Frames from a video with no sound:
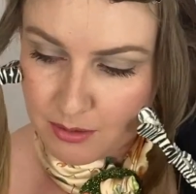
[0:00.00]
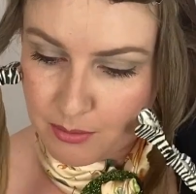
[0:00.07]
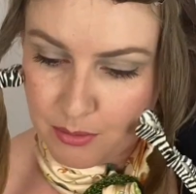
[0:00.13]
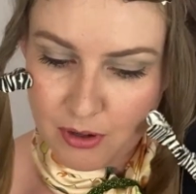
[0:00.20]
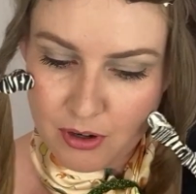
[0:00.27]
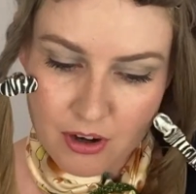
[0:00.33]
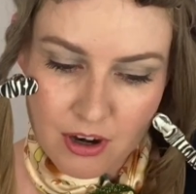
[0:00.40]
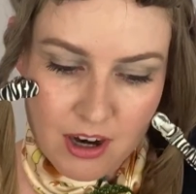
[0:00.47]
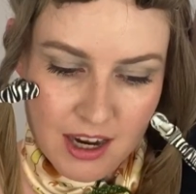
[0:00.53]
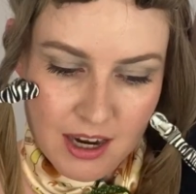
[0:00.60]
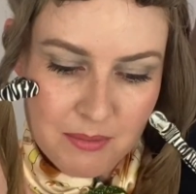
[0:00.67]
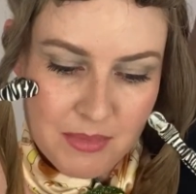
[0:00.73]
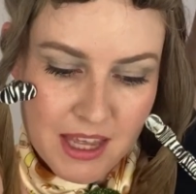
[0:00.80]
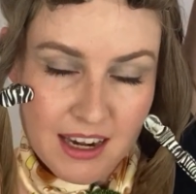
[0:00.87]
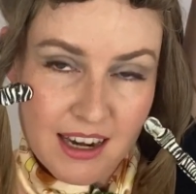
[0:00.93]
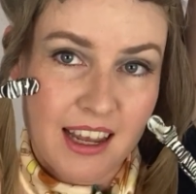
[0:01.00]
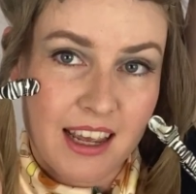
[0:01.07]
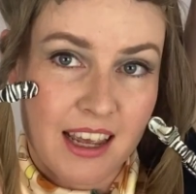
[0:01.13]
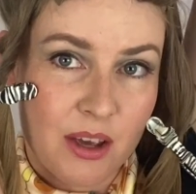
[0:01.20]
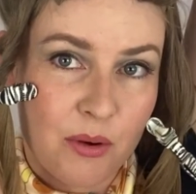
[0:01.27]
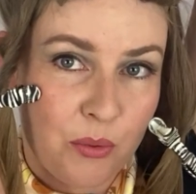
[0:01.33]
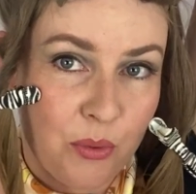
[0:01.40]
prime that
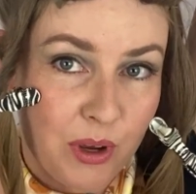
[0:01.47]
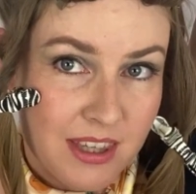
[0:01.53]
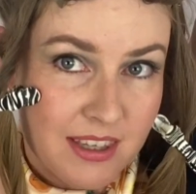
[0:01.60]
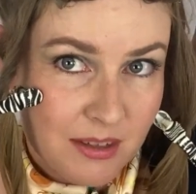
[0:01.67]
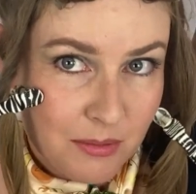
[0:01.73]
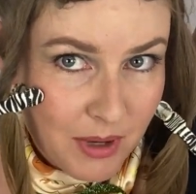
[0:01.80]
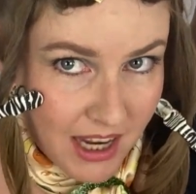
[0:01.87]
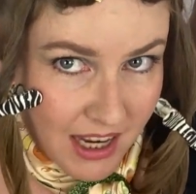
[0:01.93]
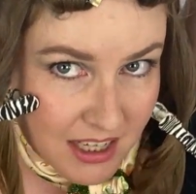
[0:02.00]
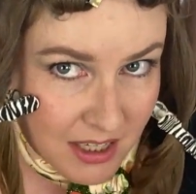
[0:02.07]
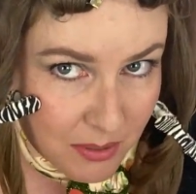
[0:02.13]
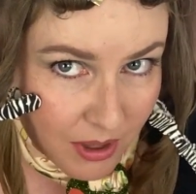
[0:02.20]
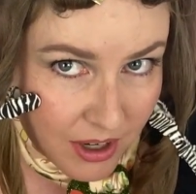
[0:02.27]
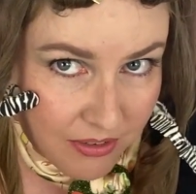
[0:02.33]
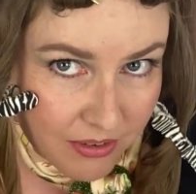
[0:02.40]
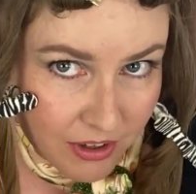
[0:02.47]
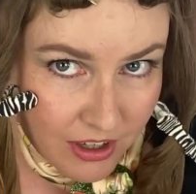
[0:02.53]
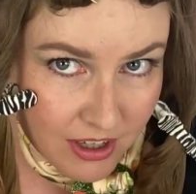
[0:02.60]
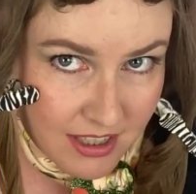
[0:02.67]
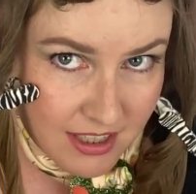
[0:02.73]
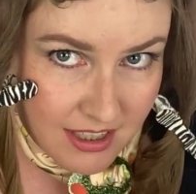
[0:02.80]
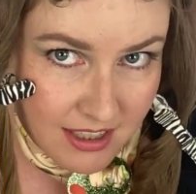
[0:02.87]
hair with some hairspray
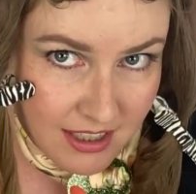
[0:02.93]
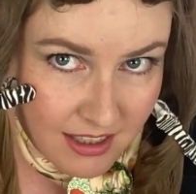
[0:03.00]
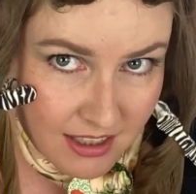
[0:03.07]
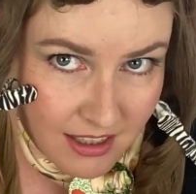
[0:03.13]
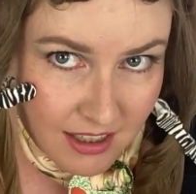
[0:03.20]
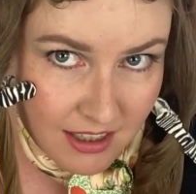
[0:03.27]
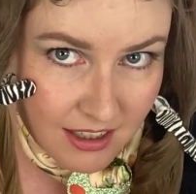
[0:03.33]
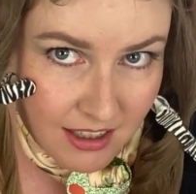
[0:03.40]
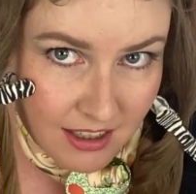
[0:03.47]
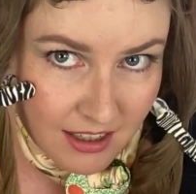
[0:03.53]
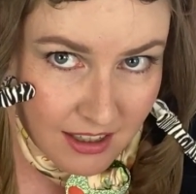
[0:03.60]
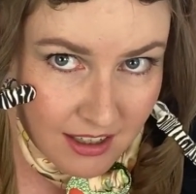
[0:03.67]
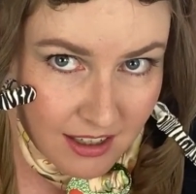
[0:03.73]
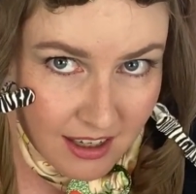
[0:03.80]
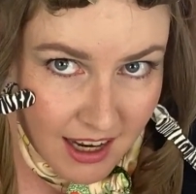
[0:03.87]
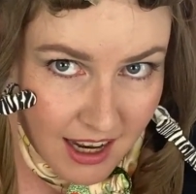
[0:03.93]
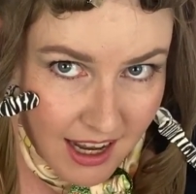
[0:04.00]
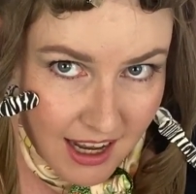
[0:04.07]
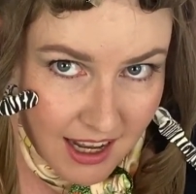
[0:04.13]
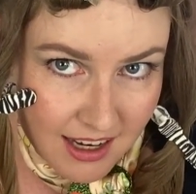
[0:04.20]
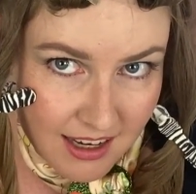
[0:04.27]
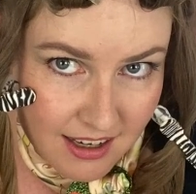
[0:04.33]
first
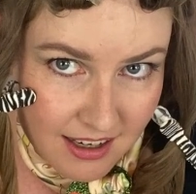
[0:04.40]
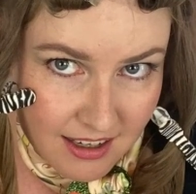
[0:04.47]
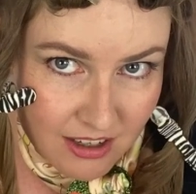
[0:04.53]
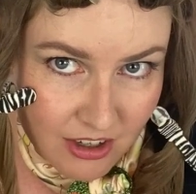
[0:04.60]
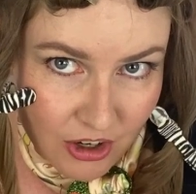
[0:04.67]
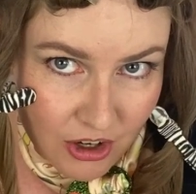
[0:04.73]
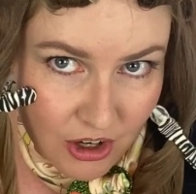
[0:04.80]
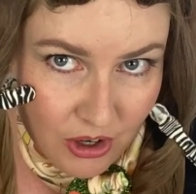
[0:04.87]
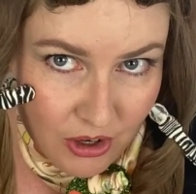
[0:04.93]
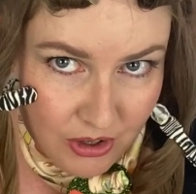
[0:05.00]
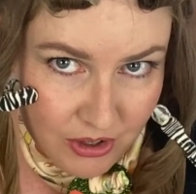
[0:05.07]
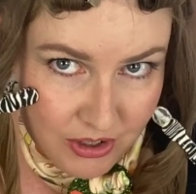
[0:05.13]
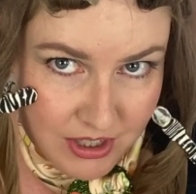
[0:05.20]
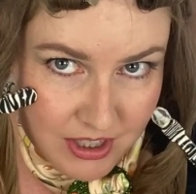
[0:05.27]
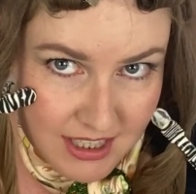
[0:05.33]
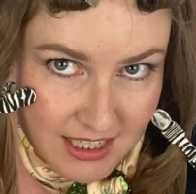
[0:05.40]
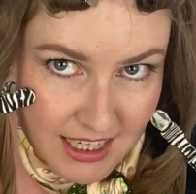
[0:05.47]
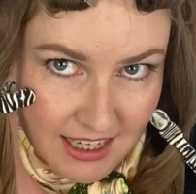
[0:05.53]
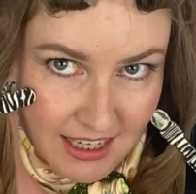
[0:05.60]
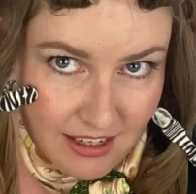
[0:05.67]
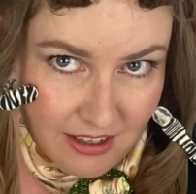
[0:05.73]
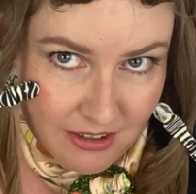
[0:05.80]
and go to
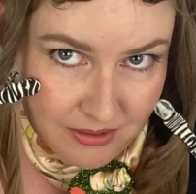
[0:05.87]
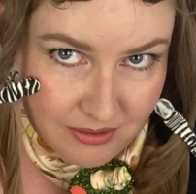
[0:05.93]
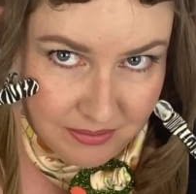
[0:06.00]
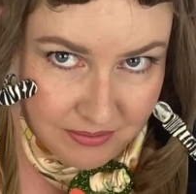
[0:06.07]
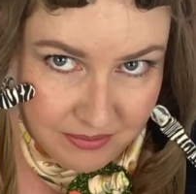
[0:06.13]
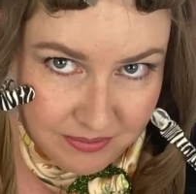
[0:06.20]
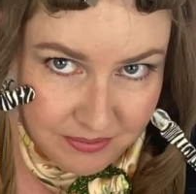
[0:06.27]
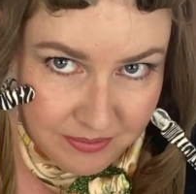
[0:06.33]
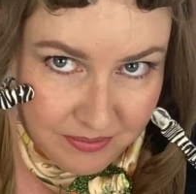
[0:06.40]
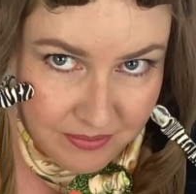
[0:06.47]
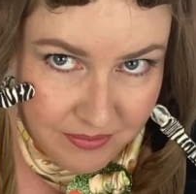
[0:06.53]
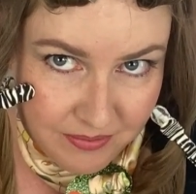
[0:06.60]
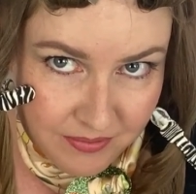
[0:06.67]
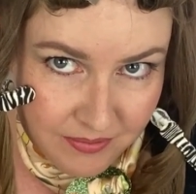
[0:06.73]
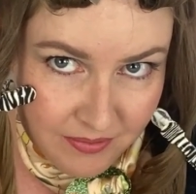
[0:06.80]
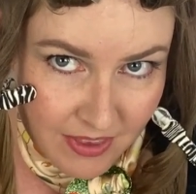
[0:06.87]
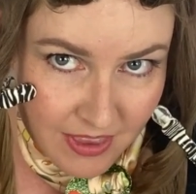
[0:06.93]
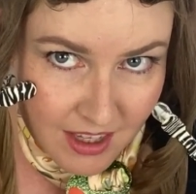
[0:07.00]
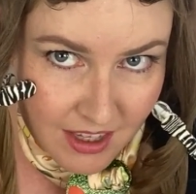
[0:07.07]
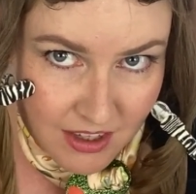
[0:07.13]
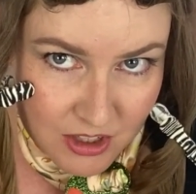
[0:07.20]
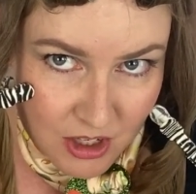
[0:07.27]
town.
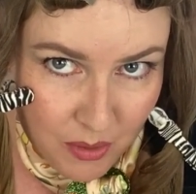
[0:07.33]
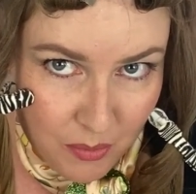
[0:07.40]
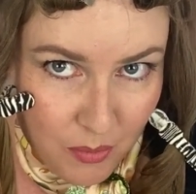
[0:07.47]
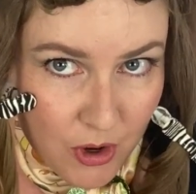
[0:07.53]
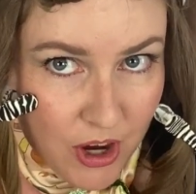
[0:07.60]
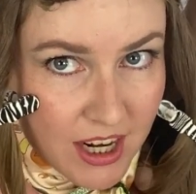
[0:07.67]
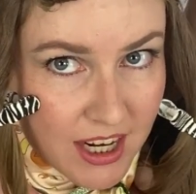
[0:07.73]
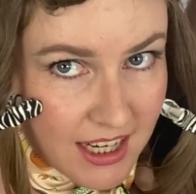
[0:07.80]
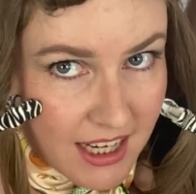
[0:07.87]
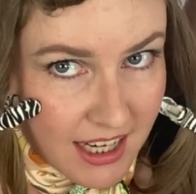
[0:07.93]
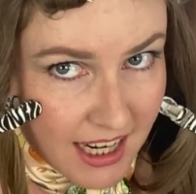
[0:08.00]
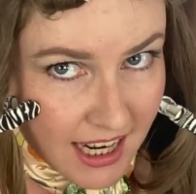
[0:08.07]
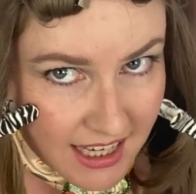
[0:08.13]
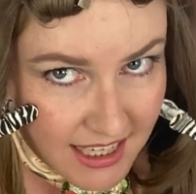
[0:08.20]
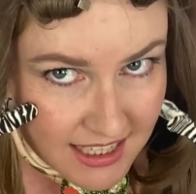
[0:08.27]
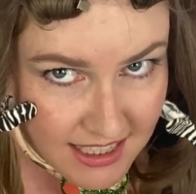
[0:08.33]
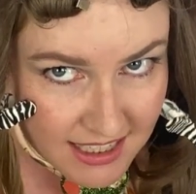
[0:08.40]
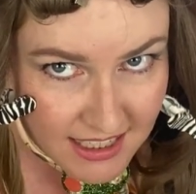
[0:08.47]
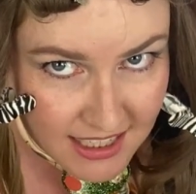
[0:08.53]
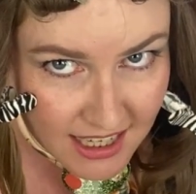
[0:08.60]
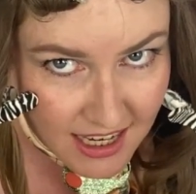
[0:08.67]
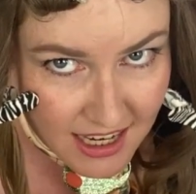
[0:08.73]
So I'm working in a
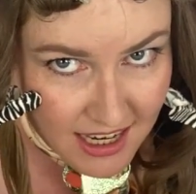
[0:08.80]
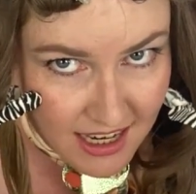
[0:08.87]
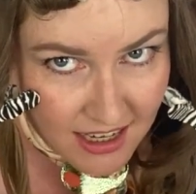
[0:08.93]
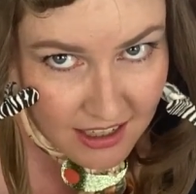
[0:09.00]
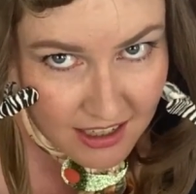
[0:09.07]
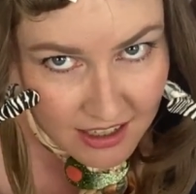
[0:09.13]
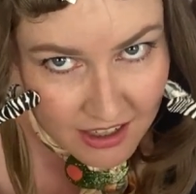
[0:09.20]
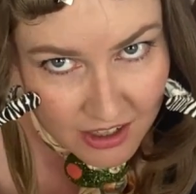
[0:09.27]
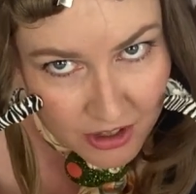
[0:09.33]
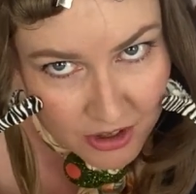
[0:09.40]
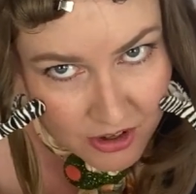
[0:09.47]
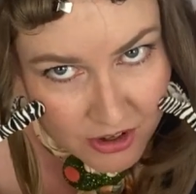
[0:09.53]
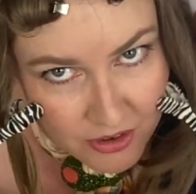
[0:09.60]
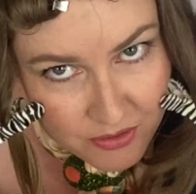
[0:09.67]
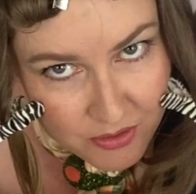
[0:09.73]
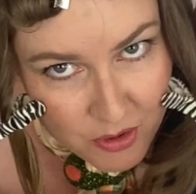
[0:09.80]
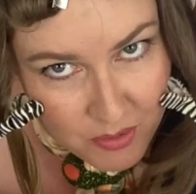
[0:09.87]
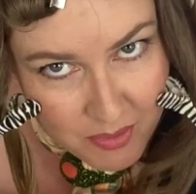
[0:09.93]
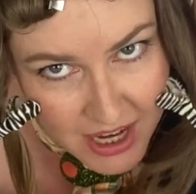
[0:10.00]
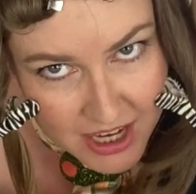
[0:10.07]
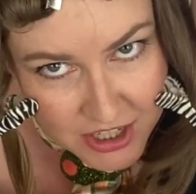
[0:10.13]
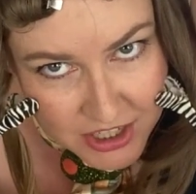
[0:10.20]
C
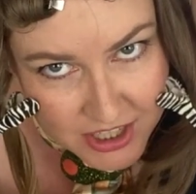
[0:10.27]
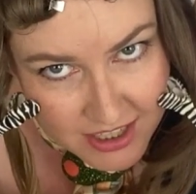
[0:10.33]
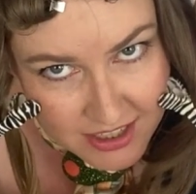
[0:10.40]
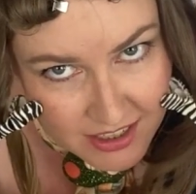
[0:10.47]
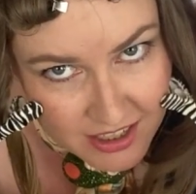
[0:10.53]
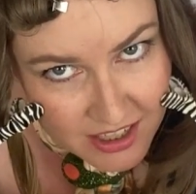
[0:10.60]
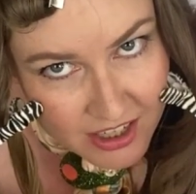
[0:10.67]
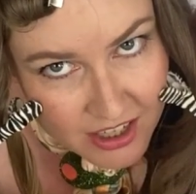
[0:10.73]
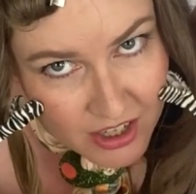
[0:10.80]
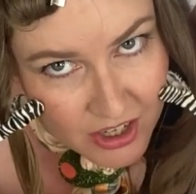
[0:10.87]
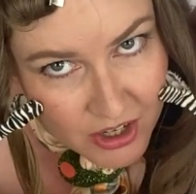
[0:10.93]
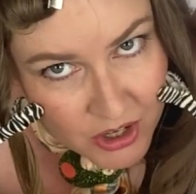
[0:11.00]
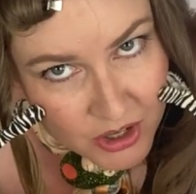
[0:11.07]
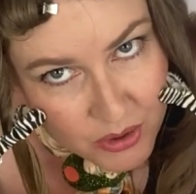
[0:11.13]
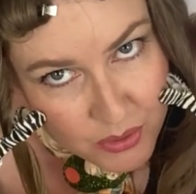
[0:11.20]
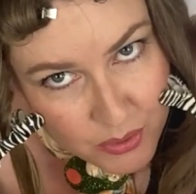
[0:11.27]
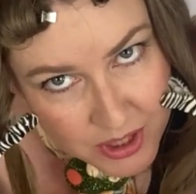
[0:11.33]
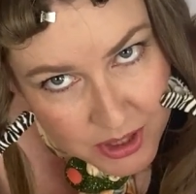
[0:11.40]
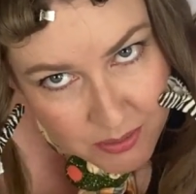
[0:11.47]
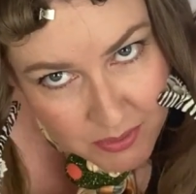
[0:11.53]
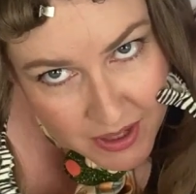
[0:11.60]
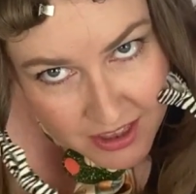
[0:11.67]
formation
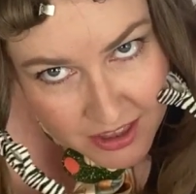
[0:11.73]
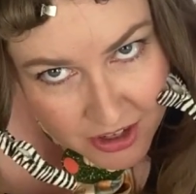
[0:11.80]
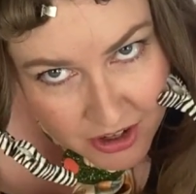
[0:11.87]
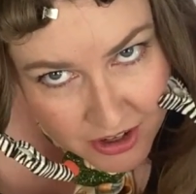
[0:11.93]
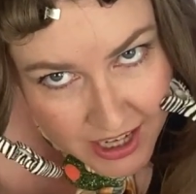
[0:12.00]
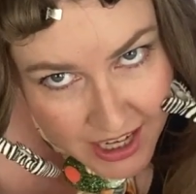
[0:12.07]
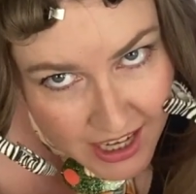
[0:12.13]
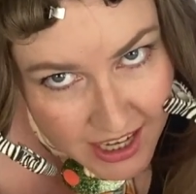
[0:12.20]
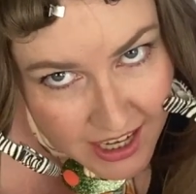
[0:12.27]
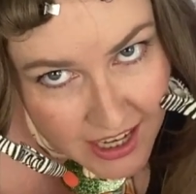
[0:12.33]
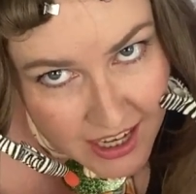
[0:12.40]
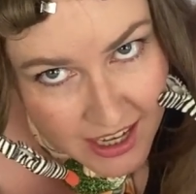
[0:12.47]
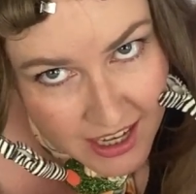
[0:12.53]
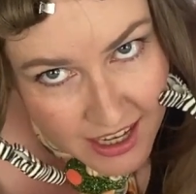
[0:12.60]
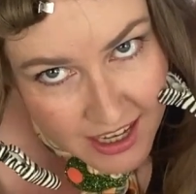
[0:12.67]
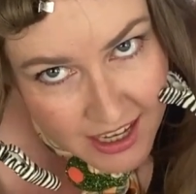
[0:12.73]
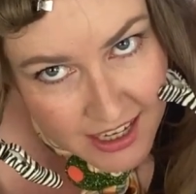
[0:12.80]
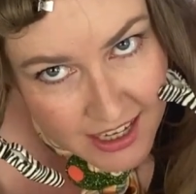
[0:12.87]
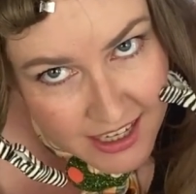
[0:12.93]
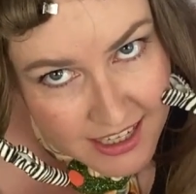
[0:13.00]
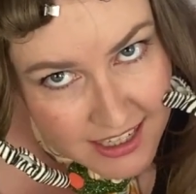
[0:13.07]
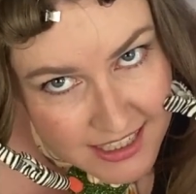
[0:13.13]
with my long hair,
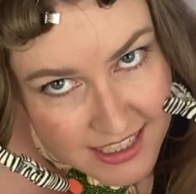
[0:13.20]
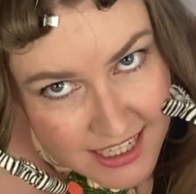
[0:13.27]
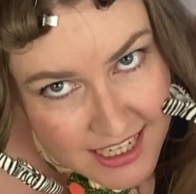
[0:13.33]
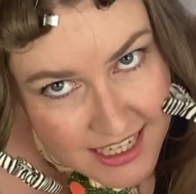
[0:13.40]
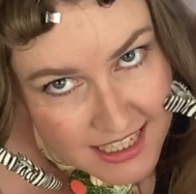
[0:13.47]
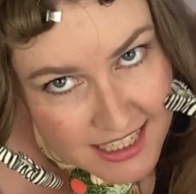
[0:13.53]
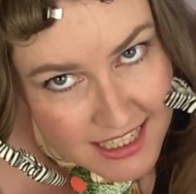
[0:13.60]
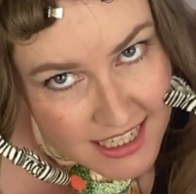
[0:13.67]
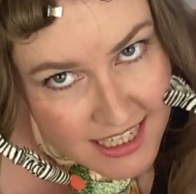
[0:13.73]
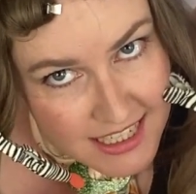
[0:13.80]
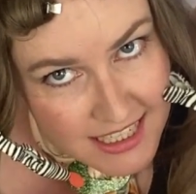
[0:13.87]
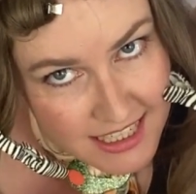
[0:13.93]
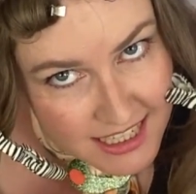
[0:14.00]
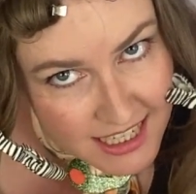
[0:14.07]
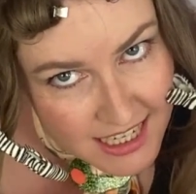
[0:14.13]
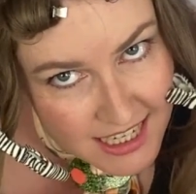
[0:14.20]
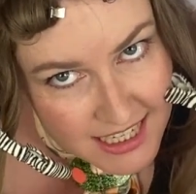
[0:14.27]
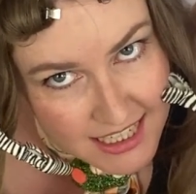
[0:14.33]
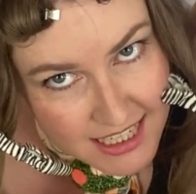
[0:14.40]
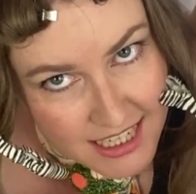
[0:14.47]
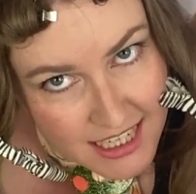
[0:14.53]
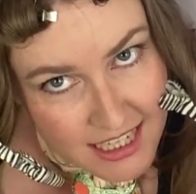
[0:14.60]
teasy, teasy,
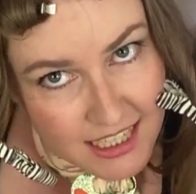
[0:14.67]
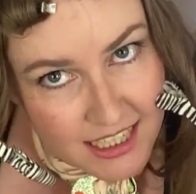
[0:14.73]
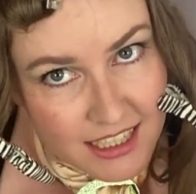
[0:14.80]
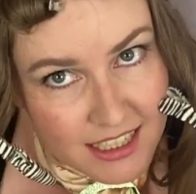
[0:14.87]
teasy.